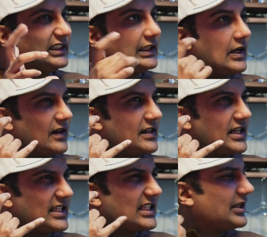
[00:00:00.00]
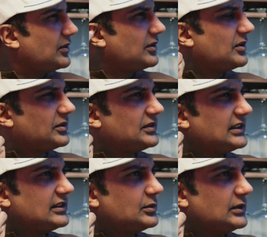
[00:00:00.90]
godness. I don't know if
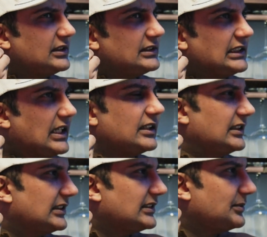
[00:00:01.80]
there's a word godness,